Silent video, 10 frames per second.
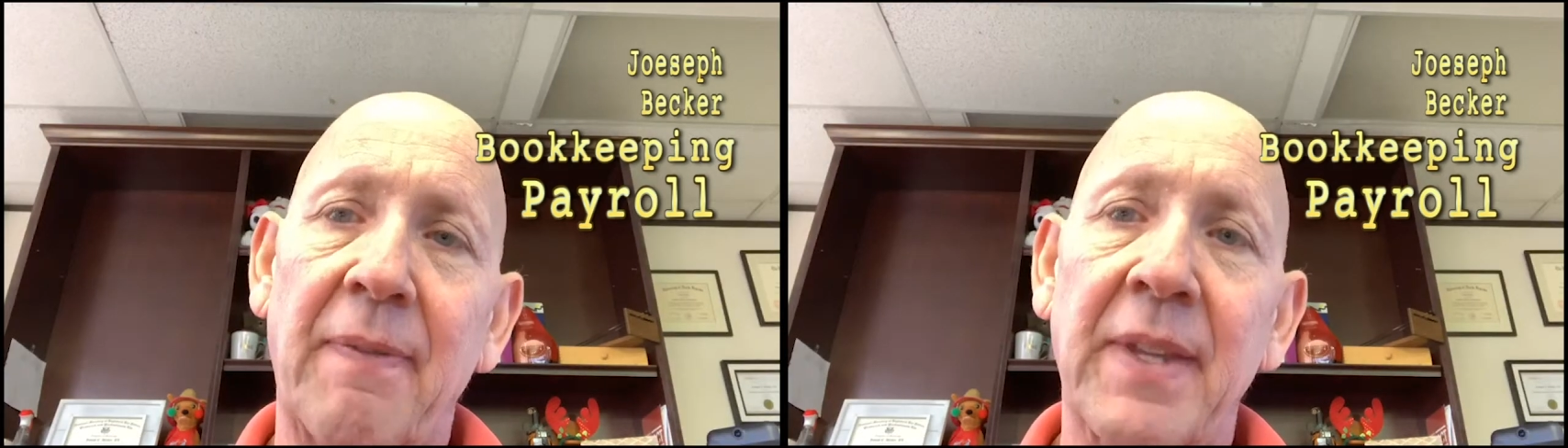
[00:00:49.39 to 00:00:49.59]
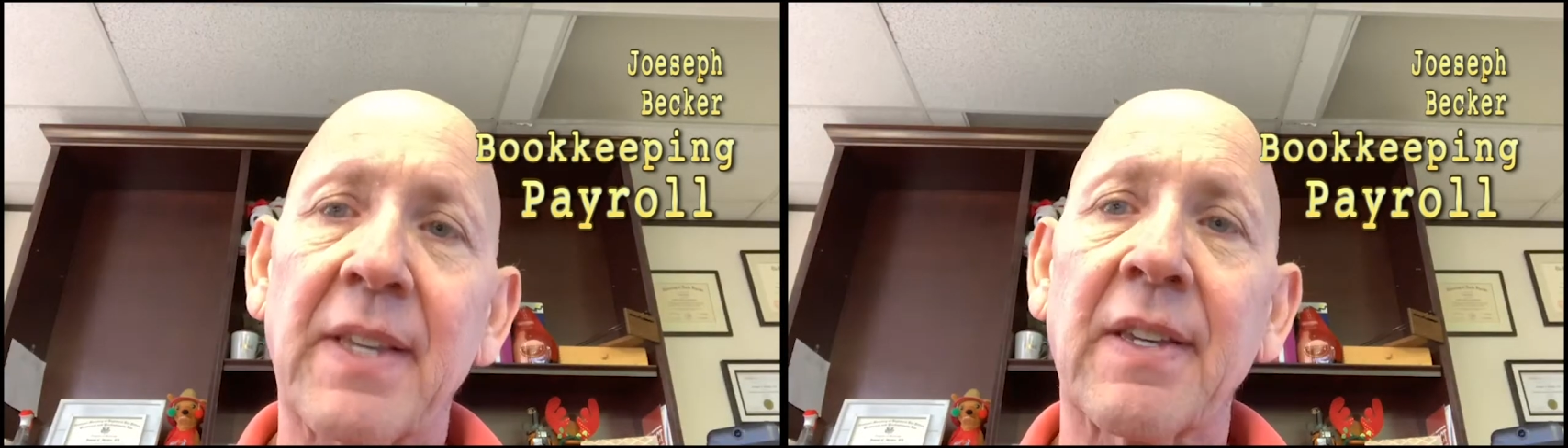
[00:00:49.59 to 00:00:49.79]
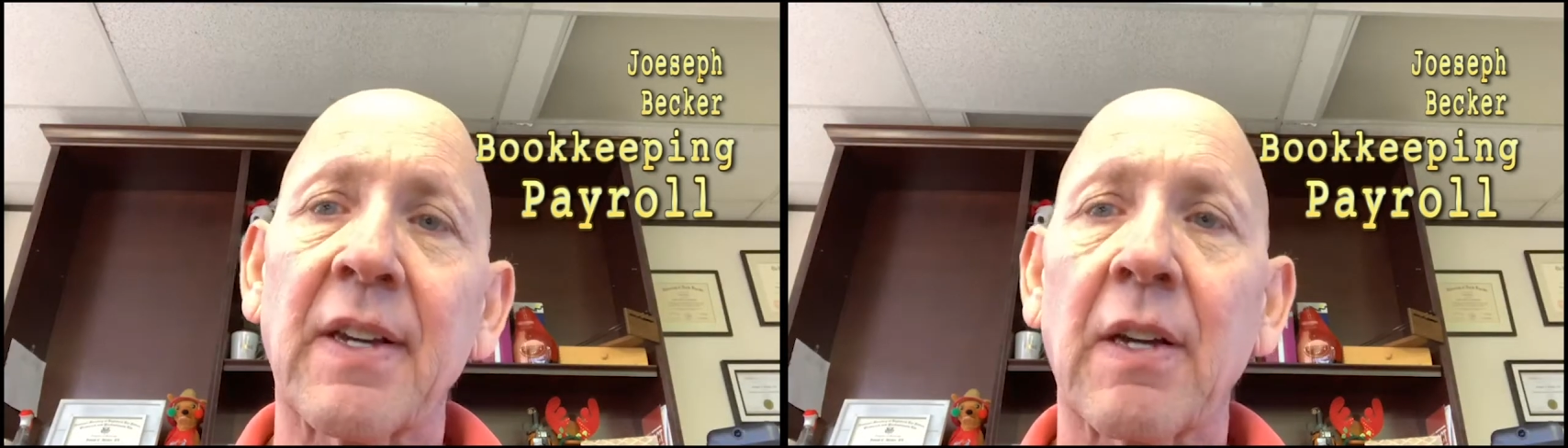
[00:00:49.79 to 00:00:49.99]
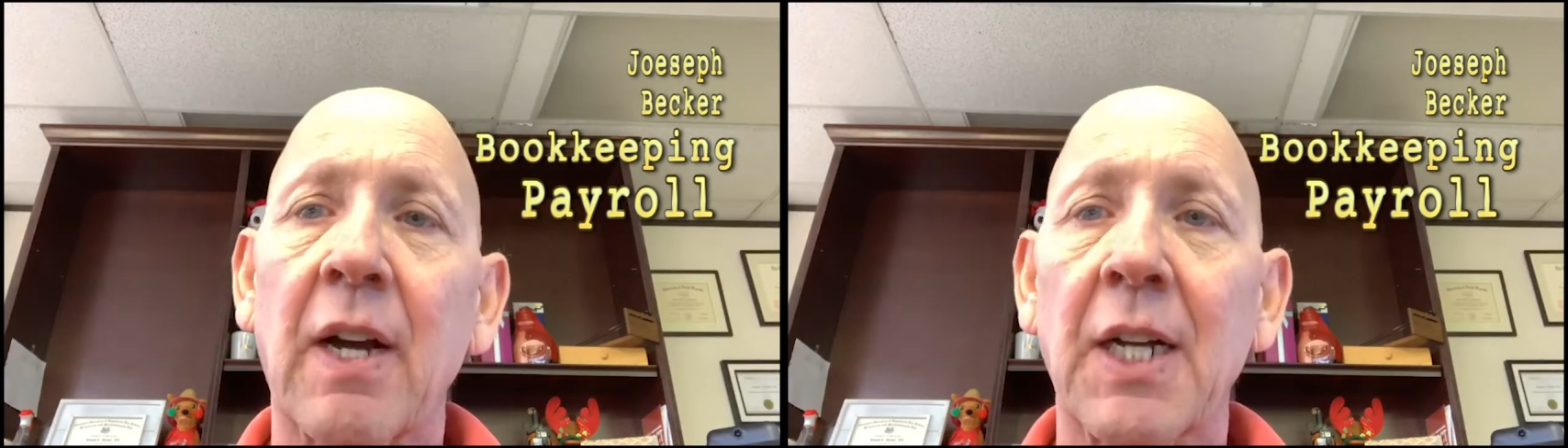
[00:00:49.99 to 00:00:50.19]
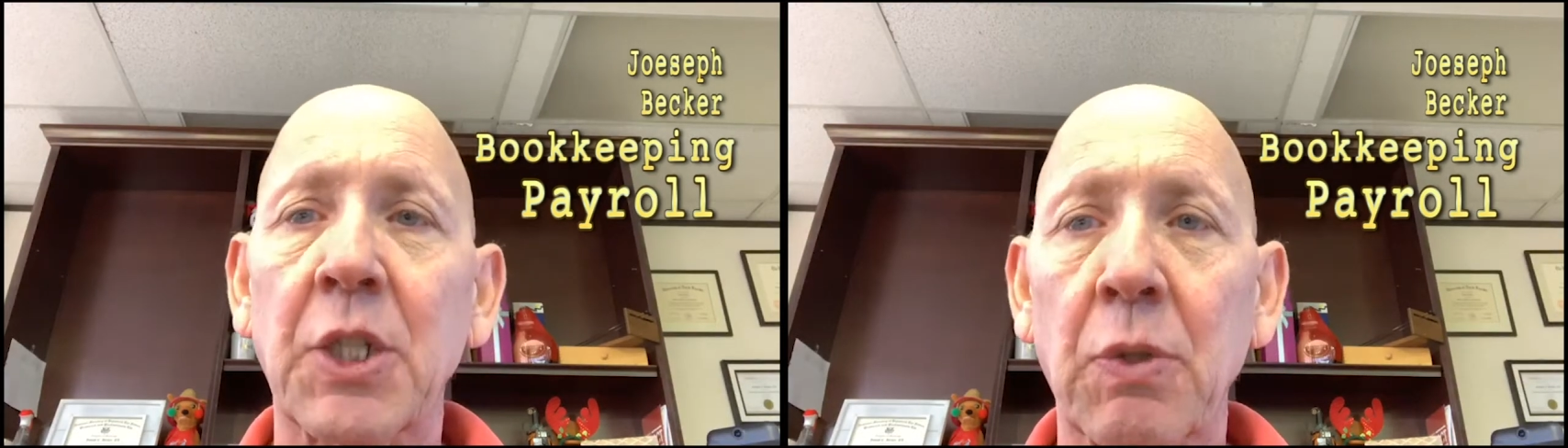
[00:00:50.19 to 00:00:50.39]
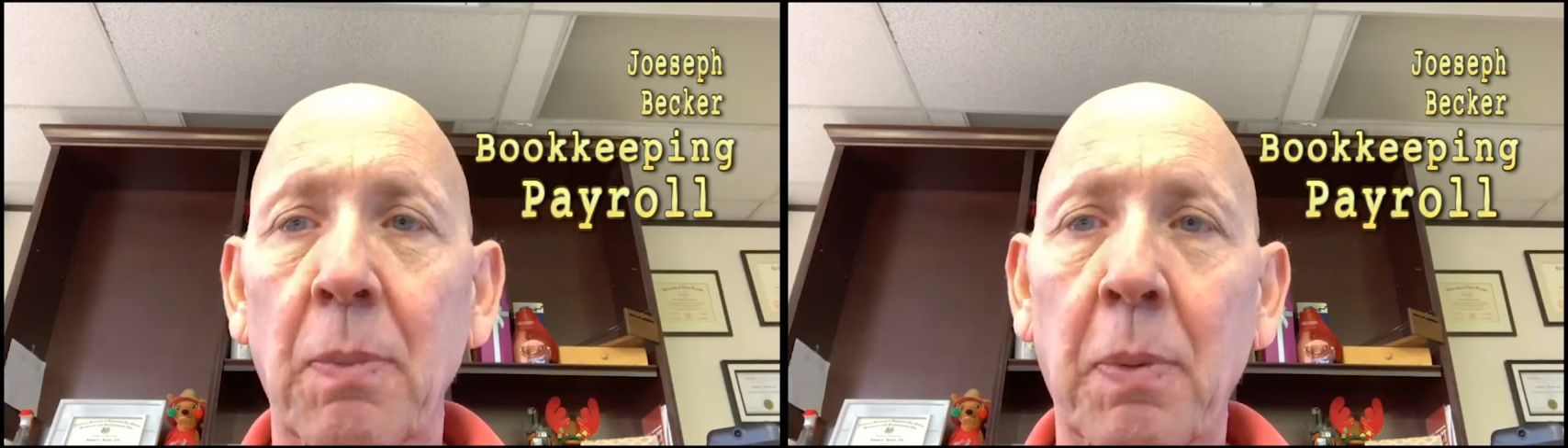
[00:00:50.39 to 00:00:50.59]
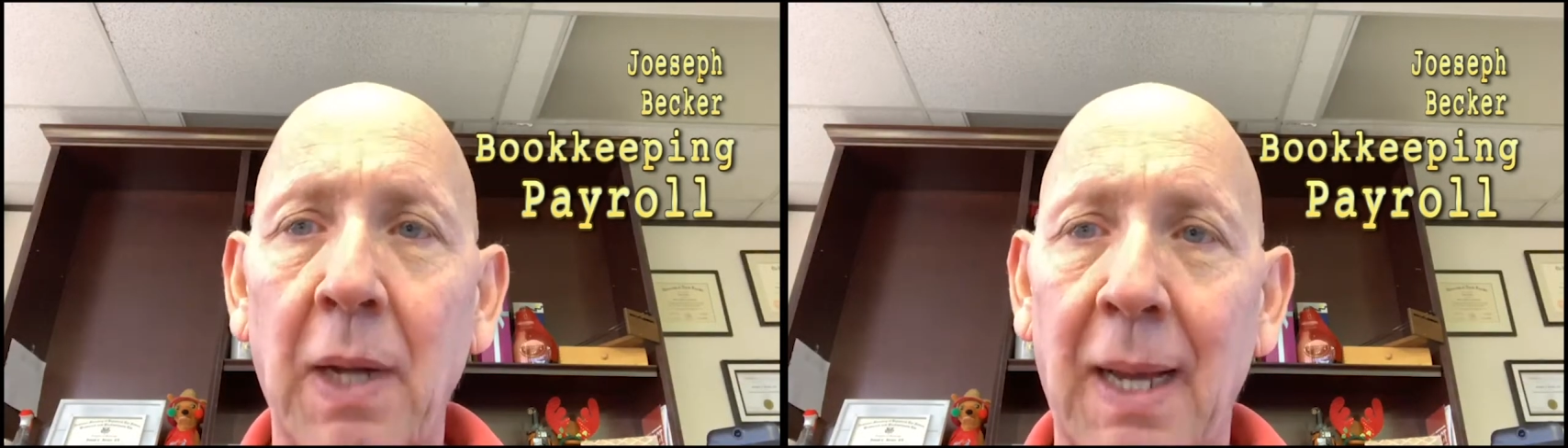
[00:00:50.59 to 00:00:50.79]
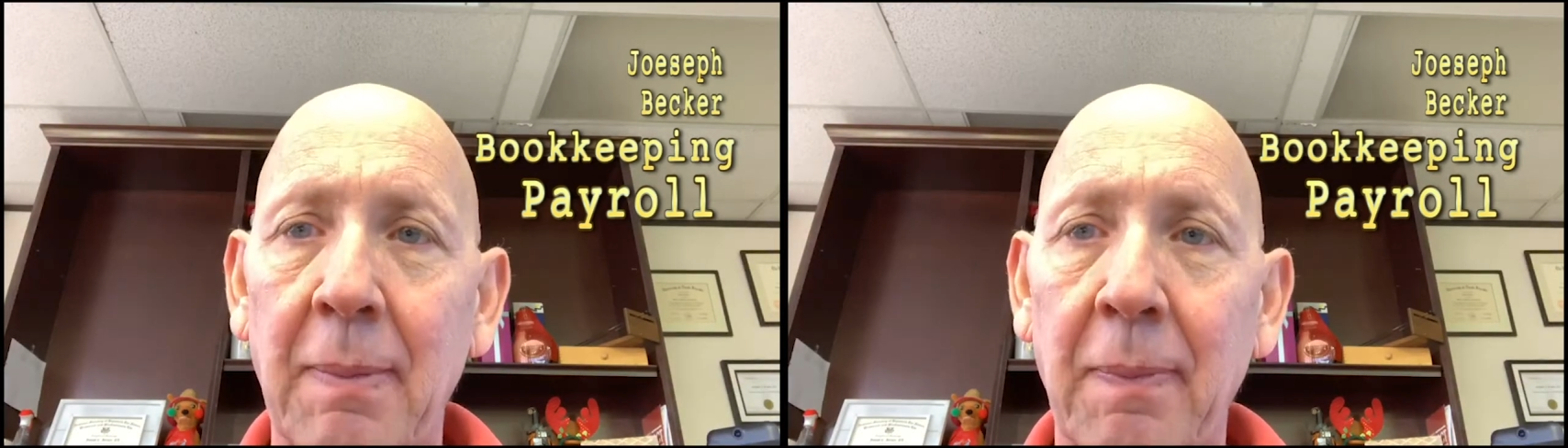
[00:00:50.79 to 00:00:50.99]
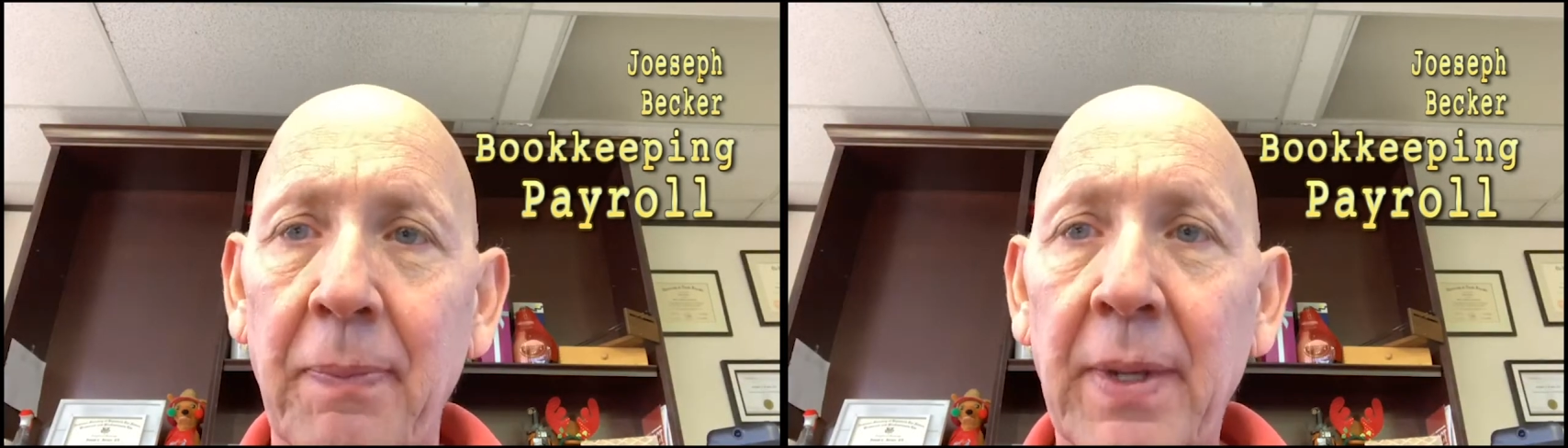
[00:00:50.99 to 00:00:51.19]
This can cause you a problem.